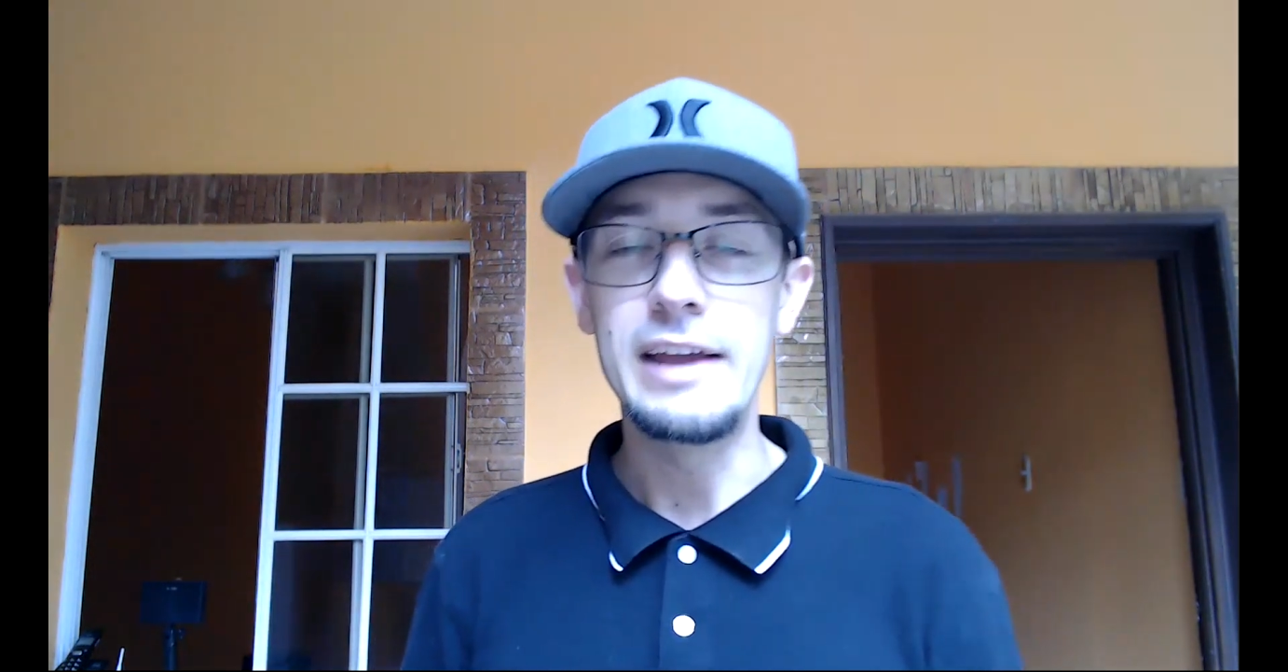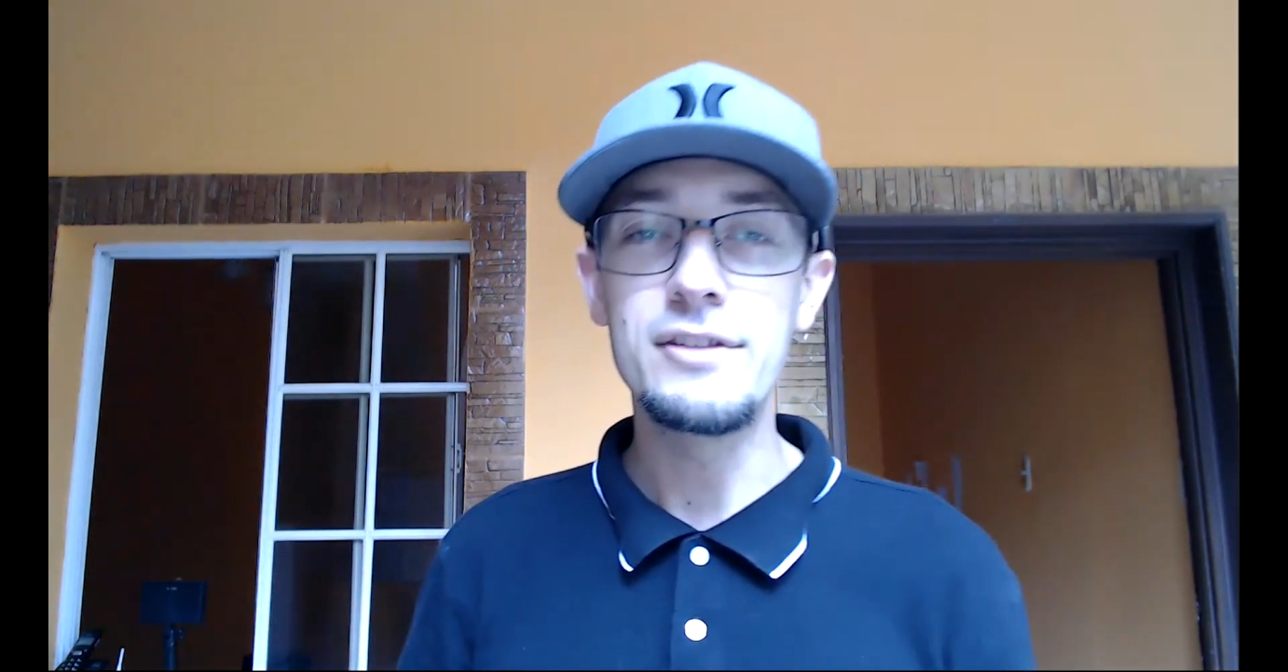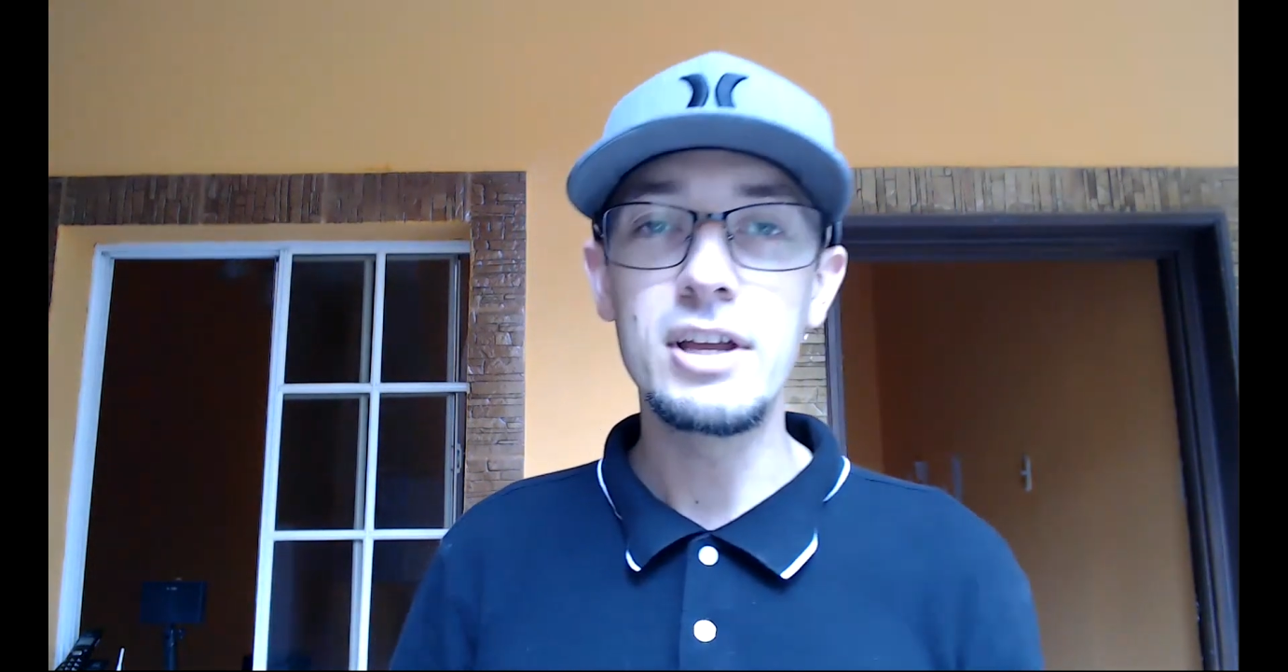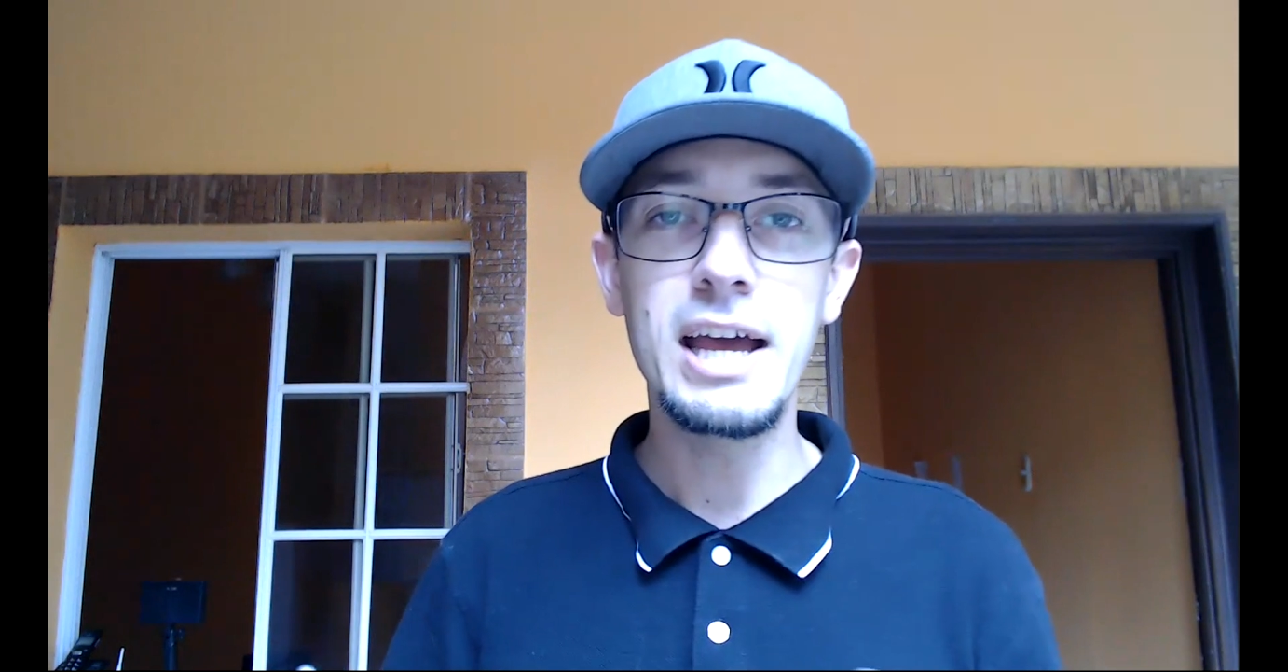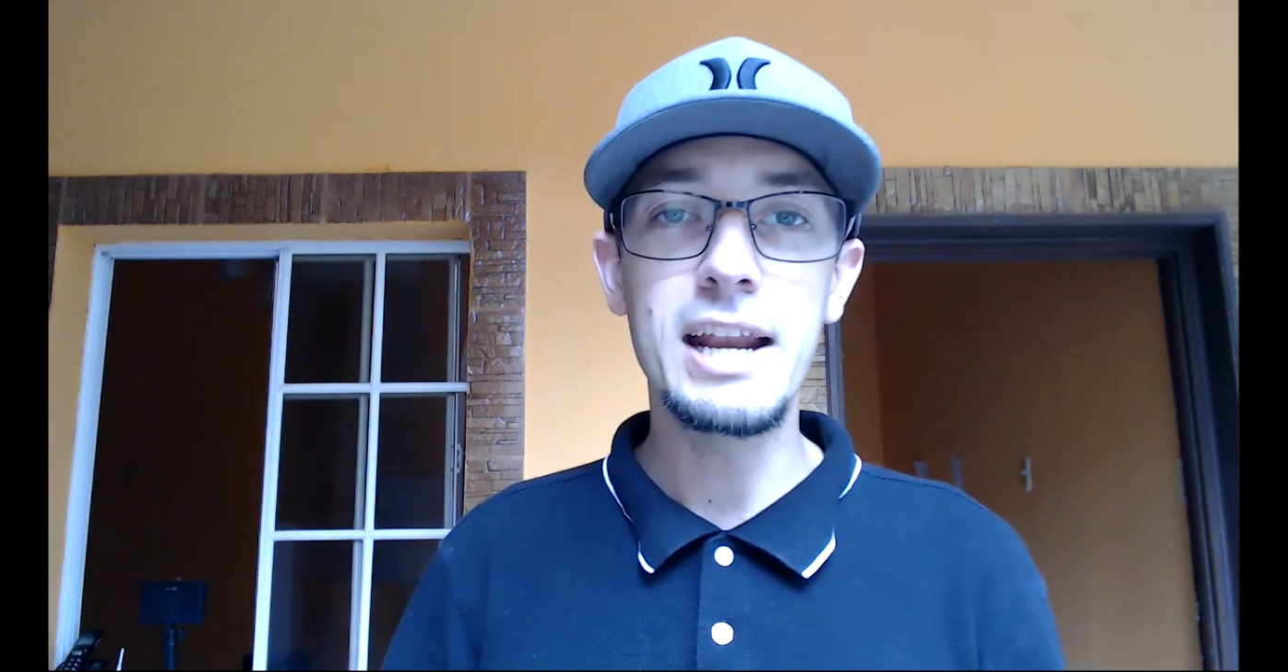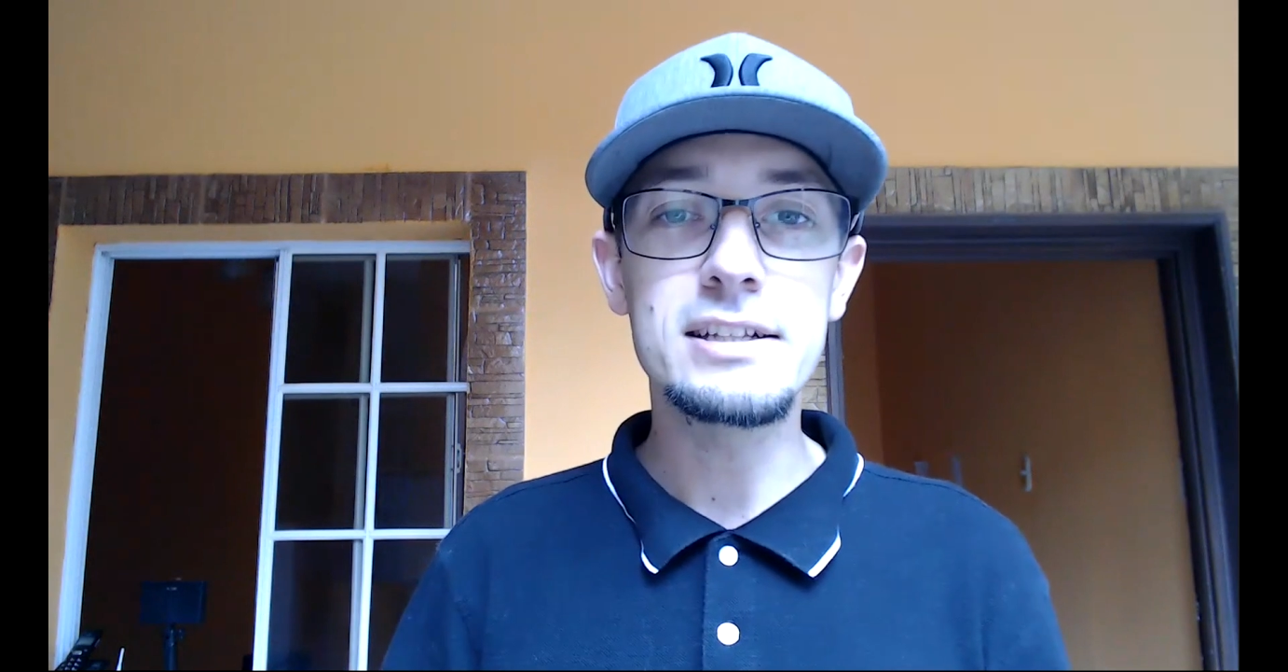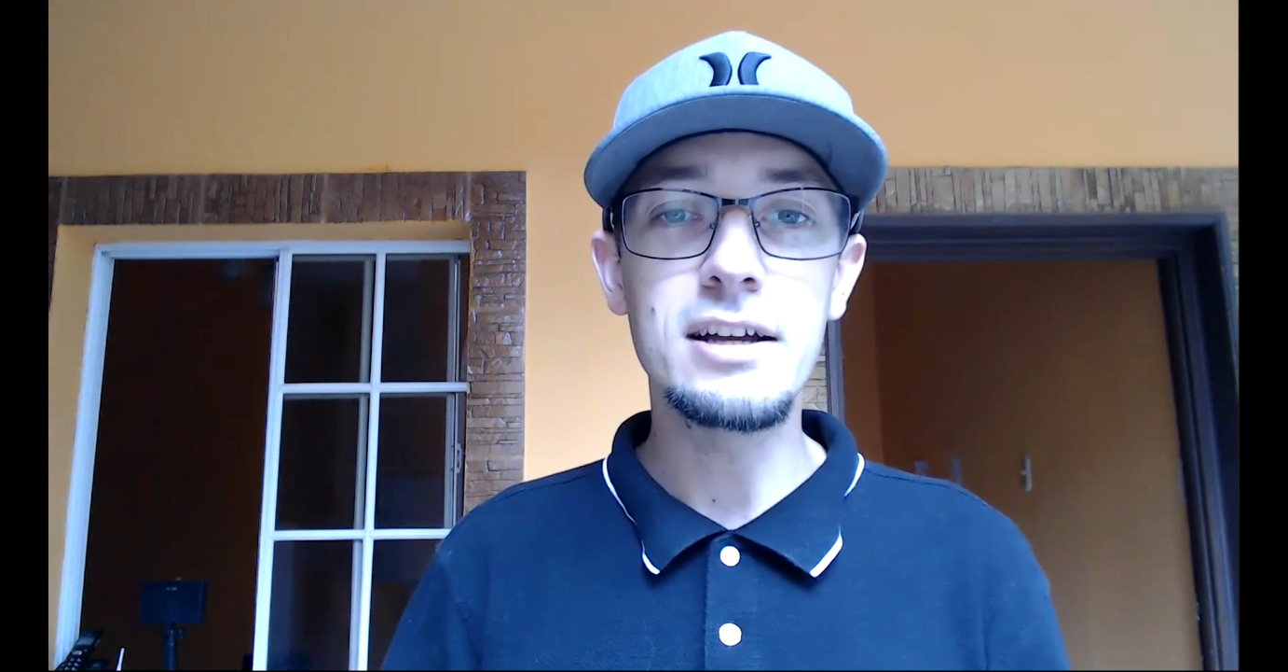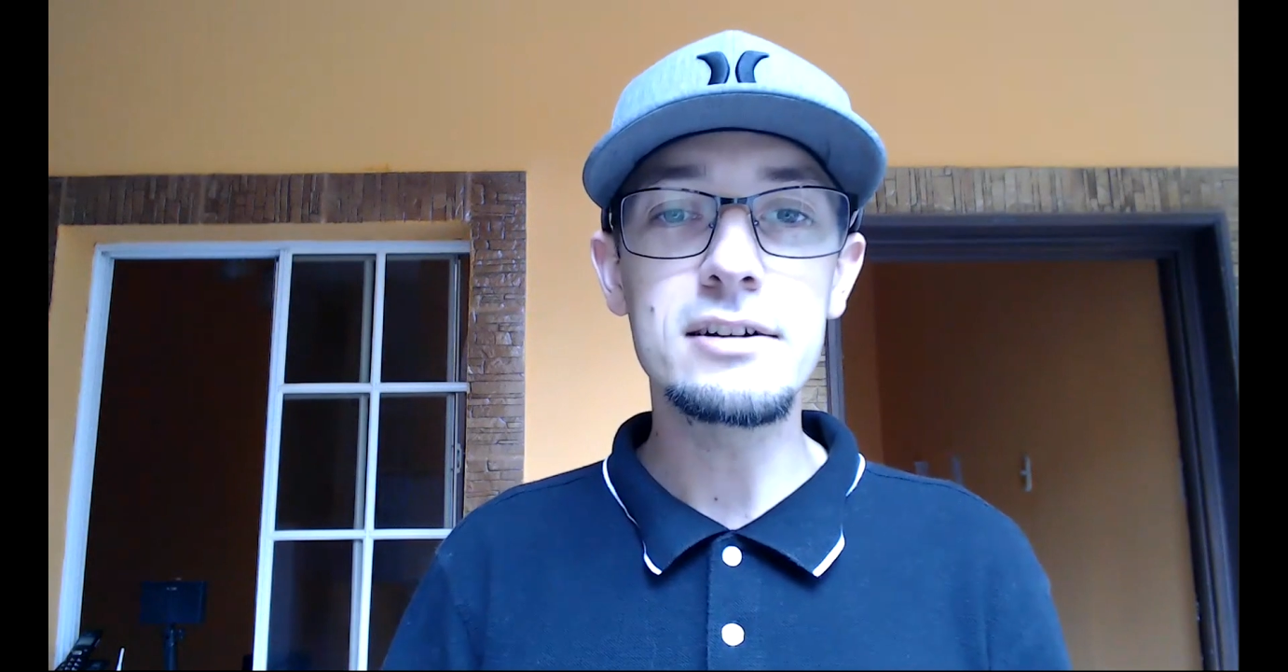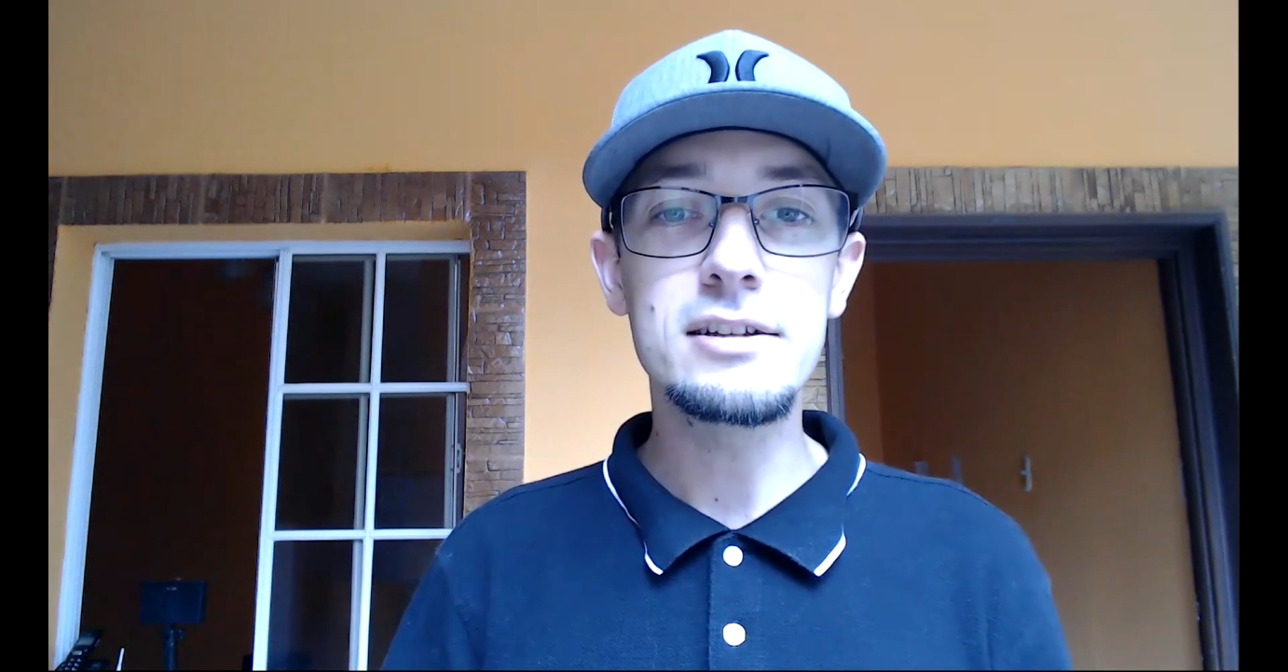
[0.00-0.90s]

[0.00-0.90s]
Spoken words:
if you gotta talk